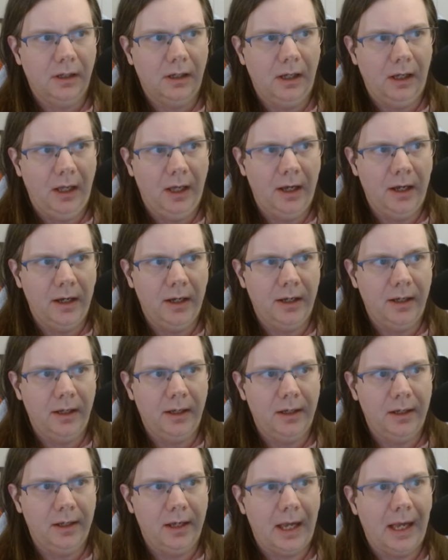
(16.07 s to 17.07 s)

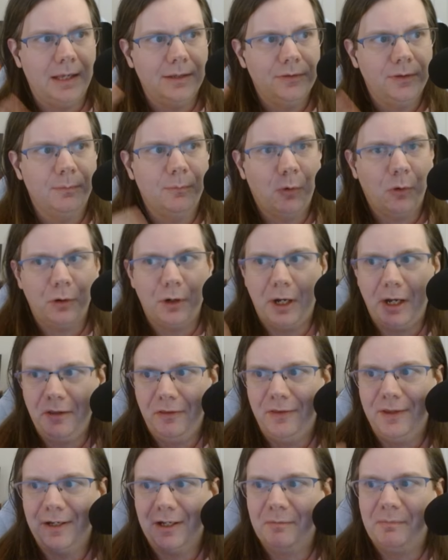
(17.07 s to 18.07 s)
the more I
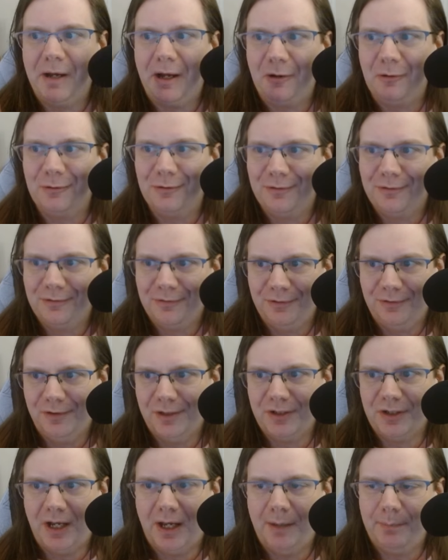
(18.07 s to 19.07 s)
think about the
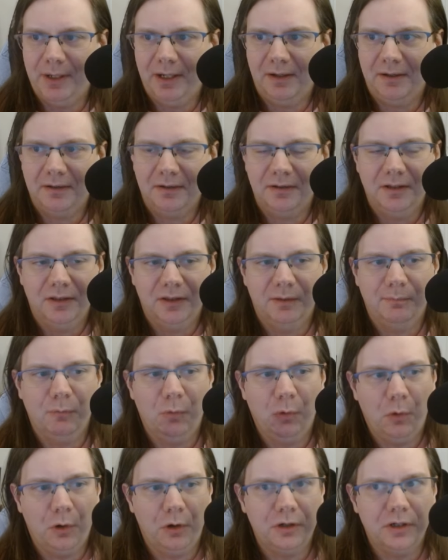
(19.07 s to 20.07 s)
topic, the
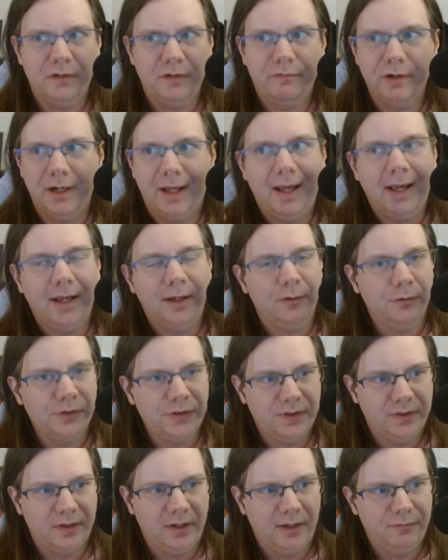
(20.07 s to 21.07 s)
more different angles
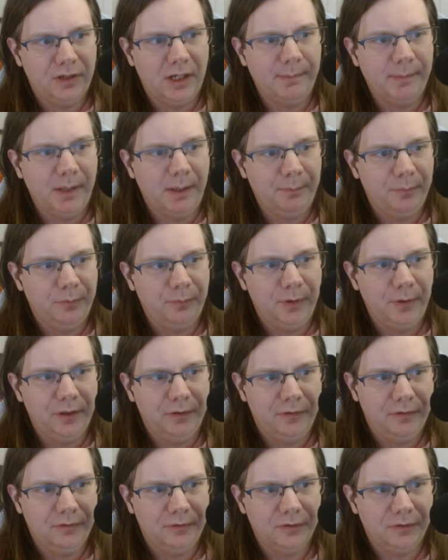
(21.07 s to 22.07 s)
that I've come up
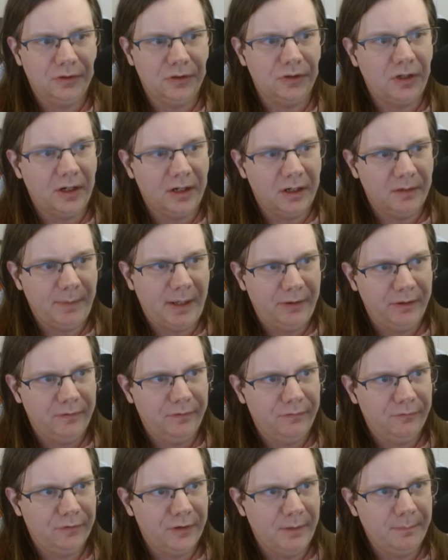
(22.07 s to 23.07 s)
with to talk about it
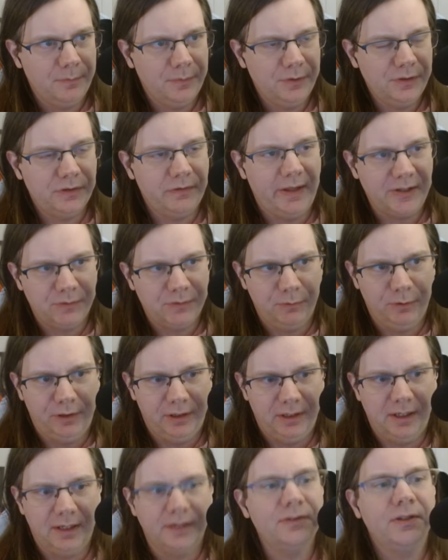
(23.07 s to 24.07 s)
from. So that's
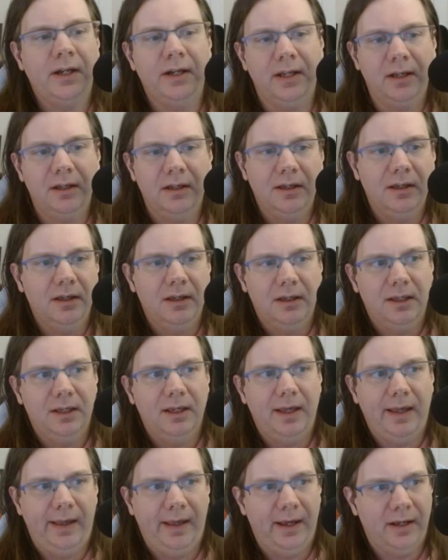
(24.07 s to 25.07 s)
really exciting.
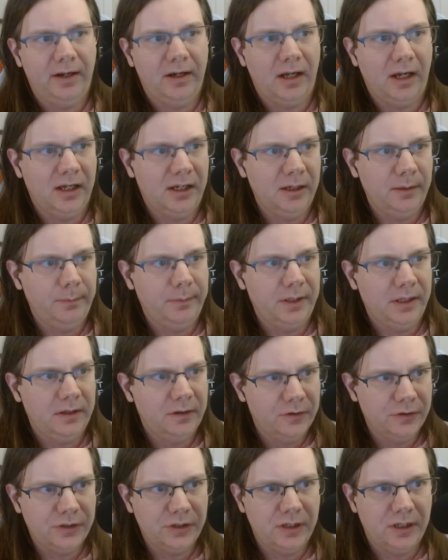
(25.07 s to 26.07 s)
And I am
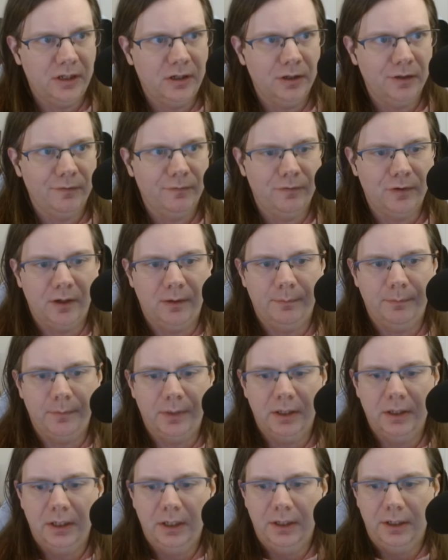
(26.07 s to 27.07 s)
eager to hear from
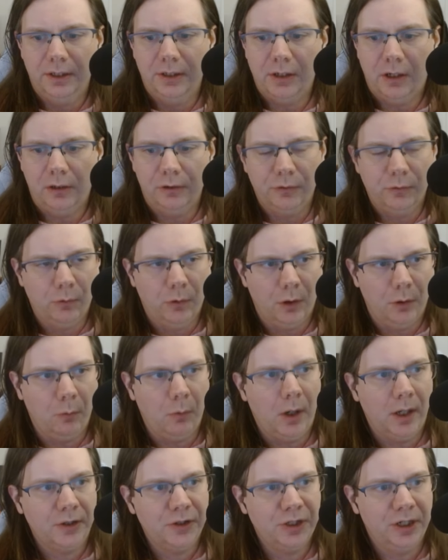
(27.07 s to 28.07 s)
y'all who are
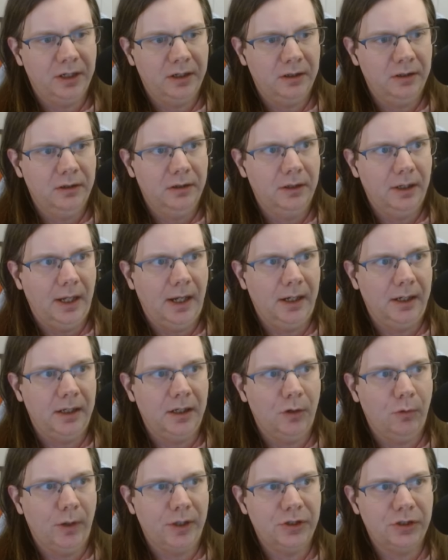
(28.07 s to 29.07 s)
watching any
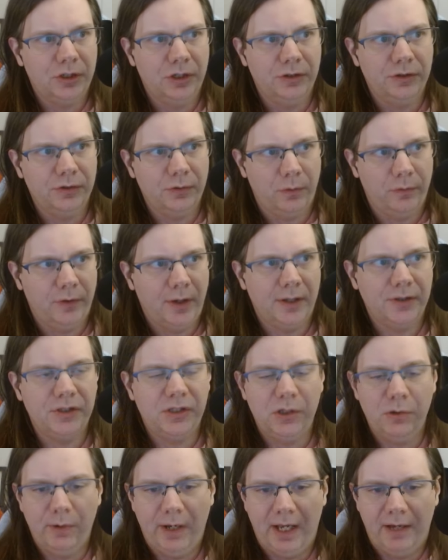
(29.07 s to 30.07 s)
questions or thoughts
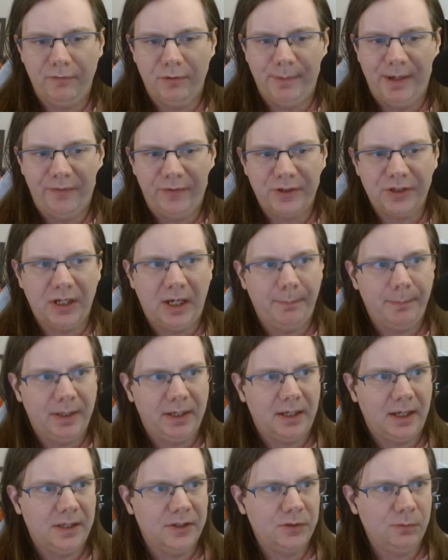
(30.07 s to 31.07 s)
you have about the
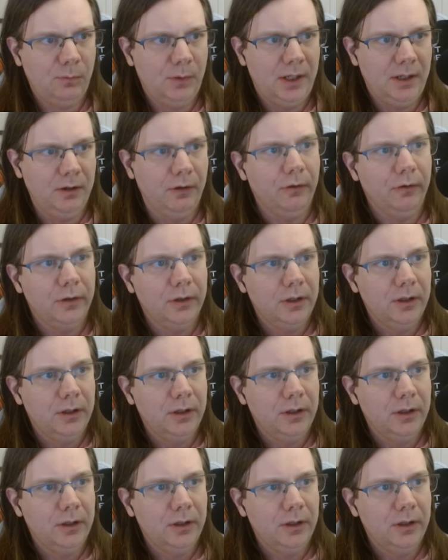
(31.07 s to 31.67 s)
topic as well.